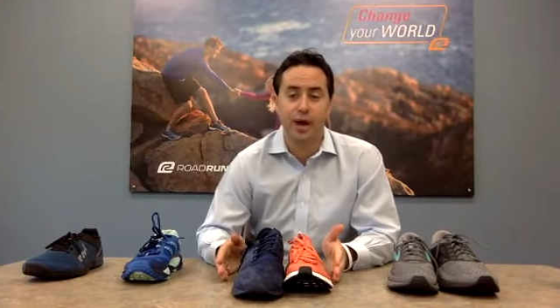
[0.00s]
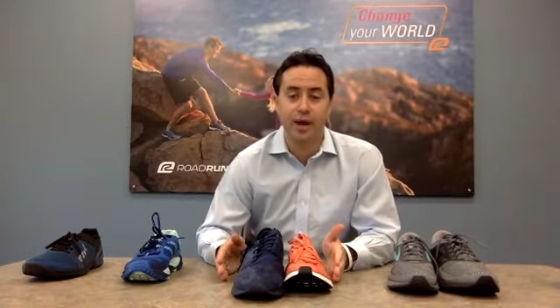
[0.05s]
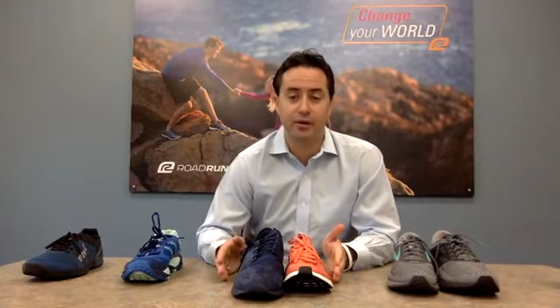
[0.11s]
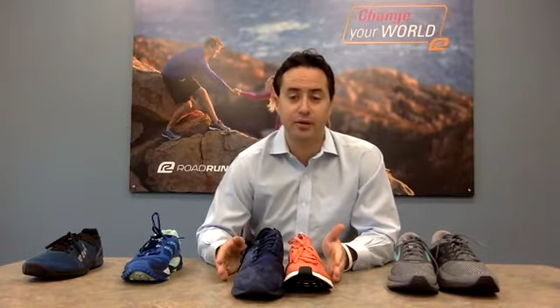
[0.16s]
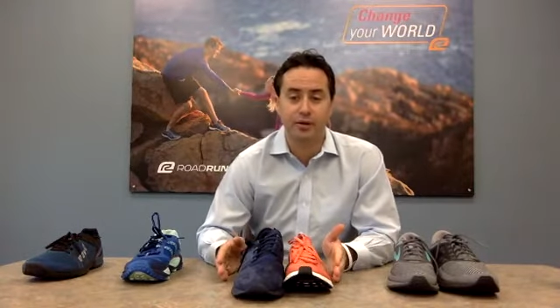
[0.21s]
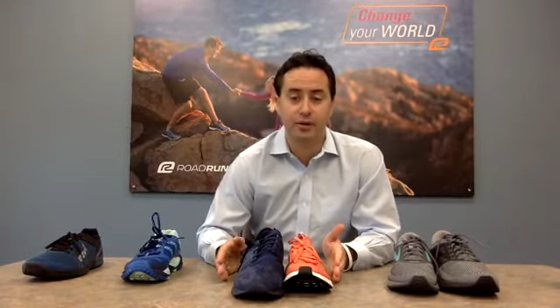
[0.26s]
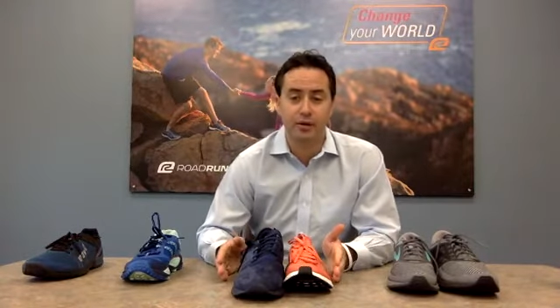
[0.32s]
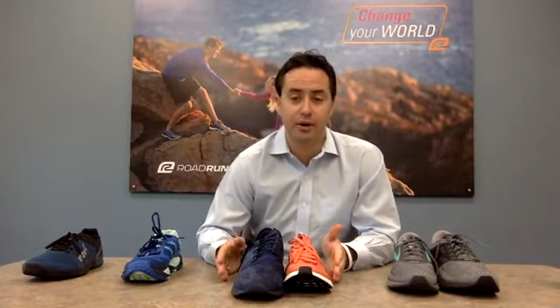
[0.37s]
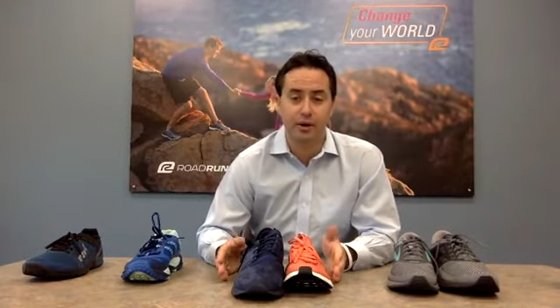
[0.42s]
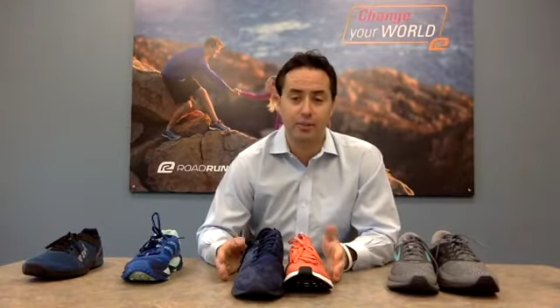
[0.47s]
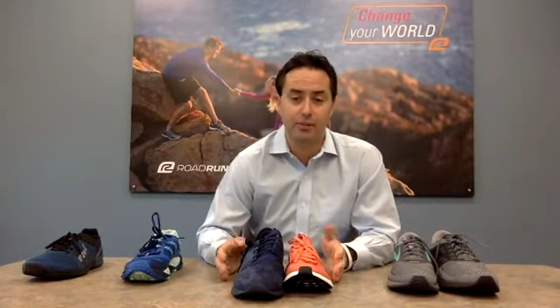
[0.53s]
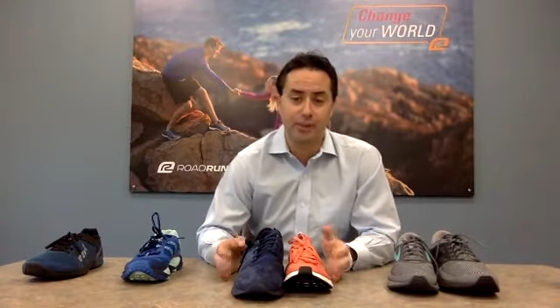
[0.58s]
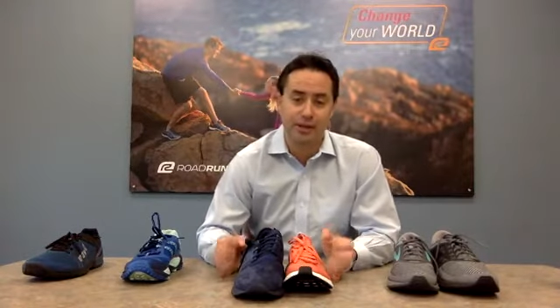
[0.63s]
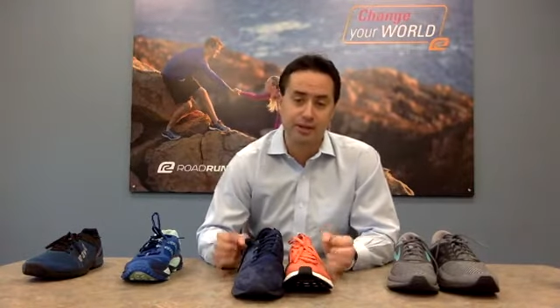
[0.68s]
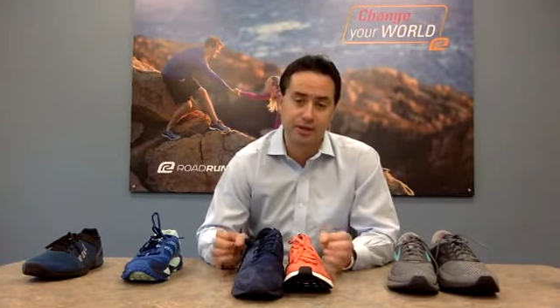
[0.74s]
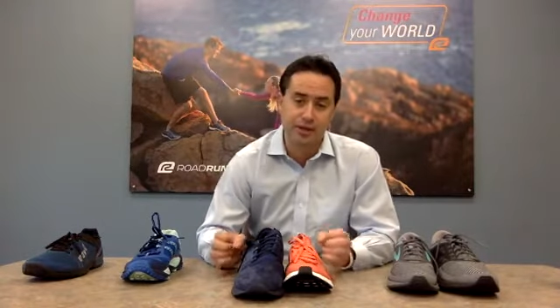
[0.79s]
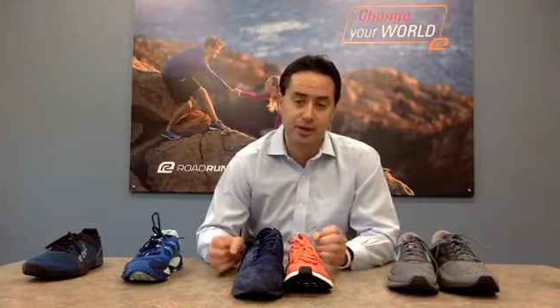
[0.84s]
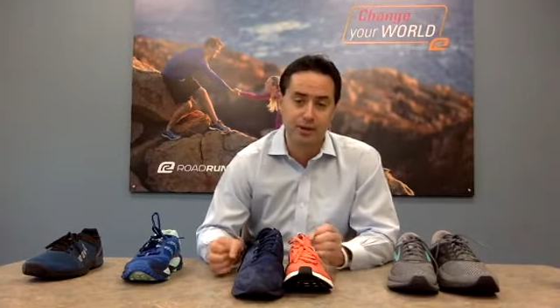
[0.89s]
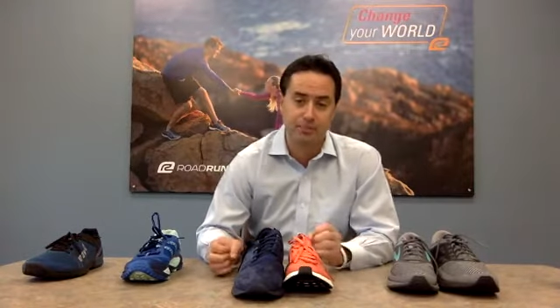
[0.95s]
out there are
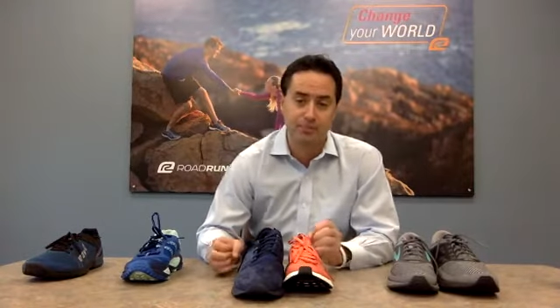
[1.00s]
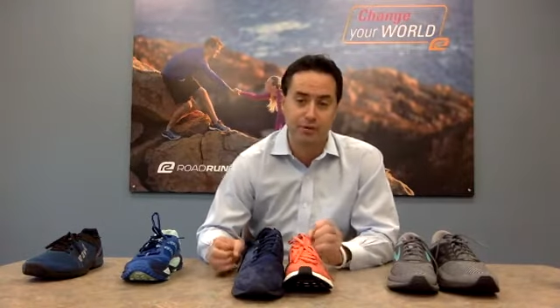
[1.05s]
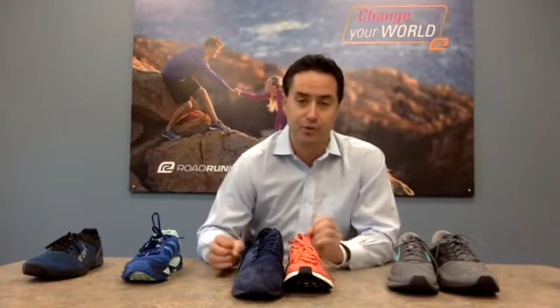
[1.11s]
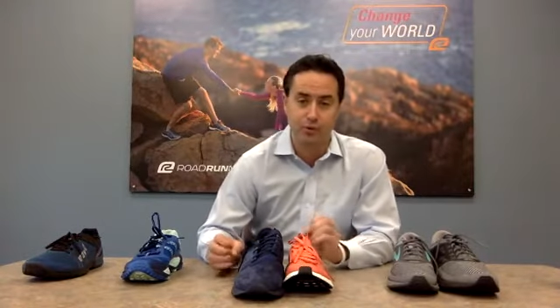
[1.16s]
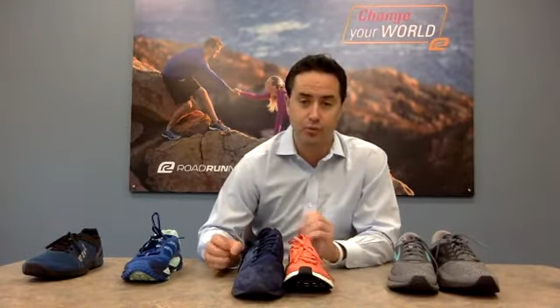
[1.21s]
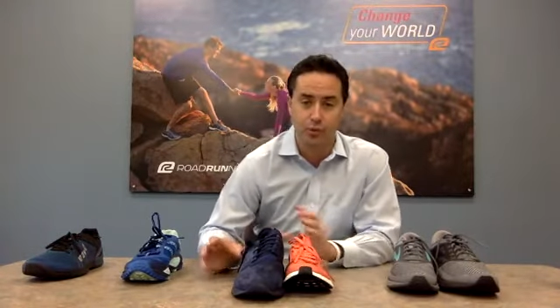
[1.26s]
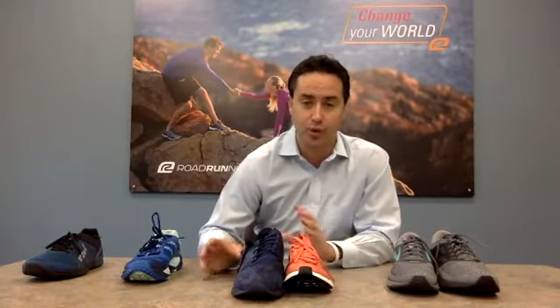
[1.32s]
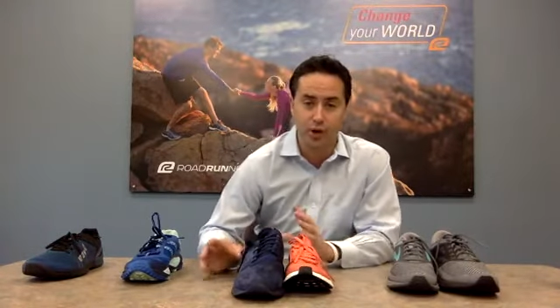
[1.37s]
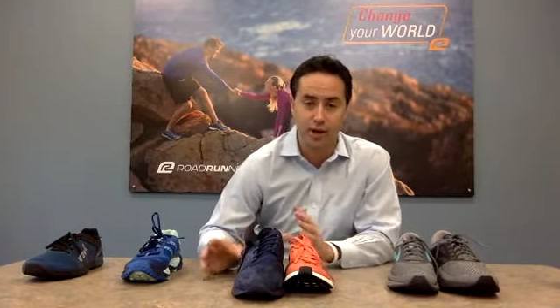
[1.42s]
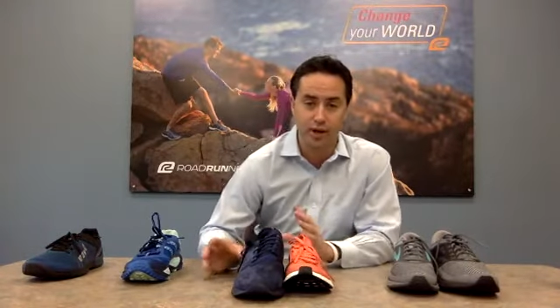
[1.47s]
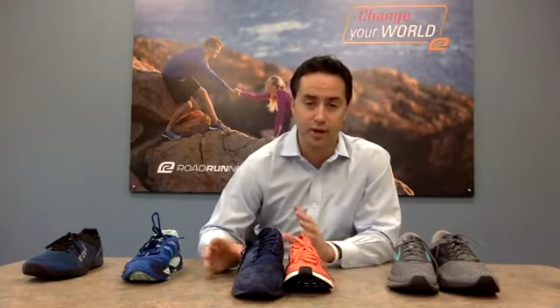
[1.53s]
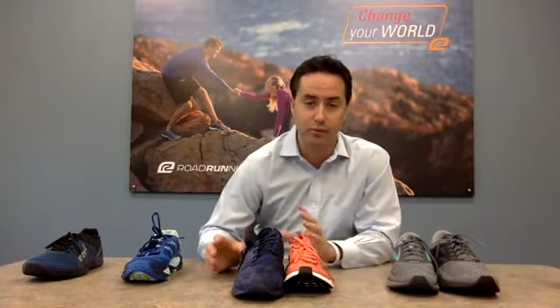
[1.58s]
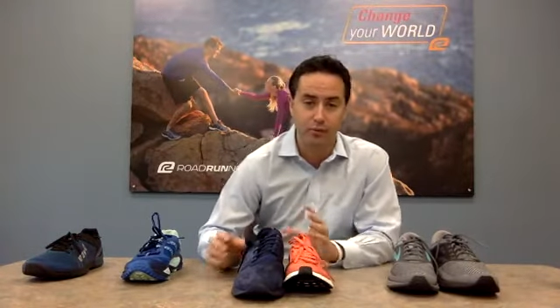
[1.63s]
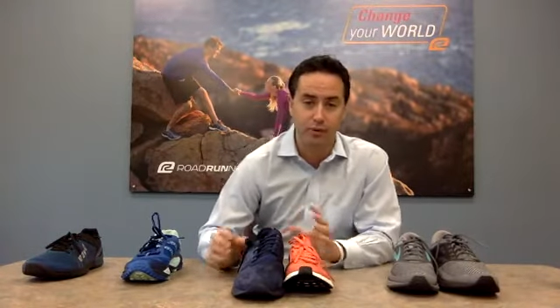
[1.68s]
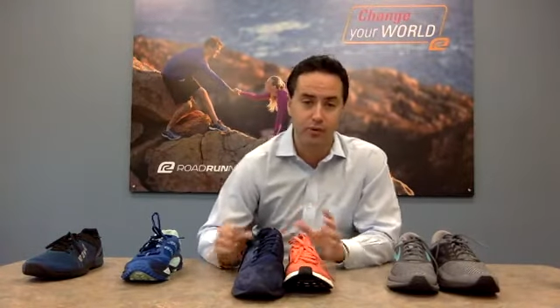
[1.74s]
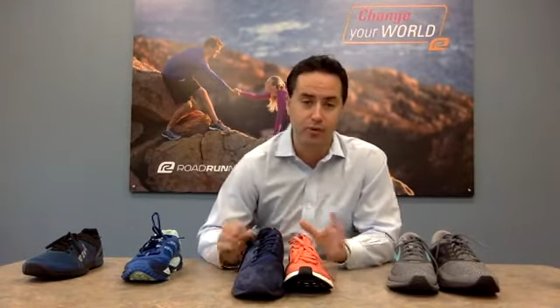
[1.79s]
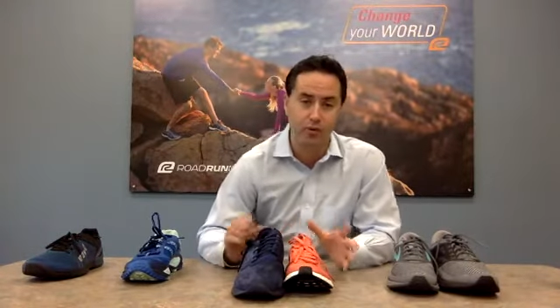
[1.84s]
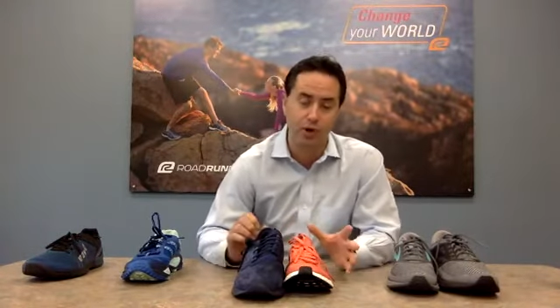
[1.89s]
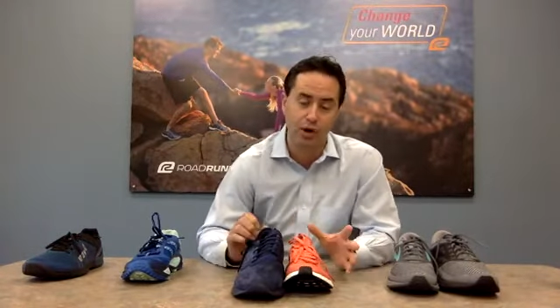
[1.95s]
mixing up your running
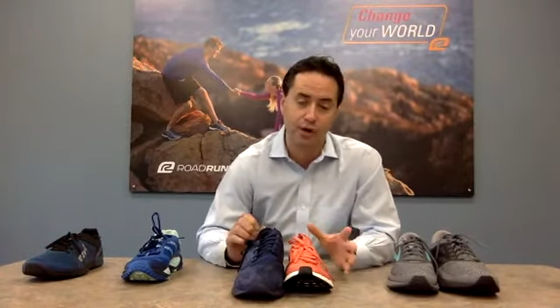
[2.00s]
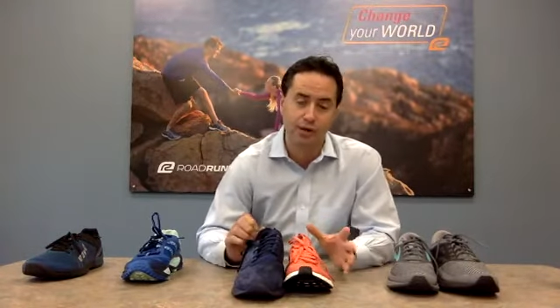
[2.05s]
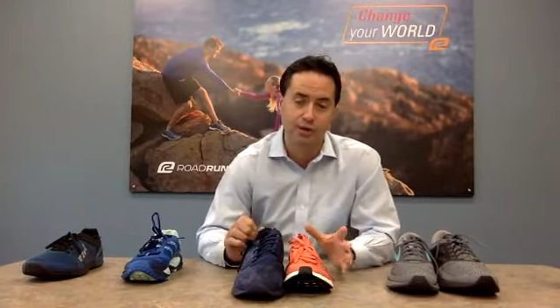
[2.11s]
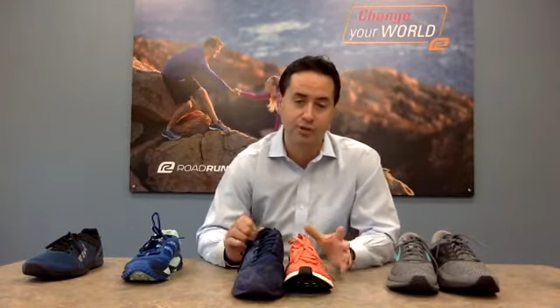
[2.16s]
with cross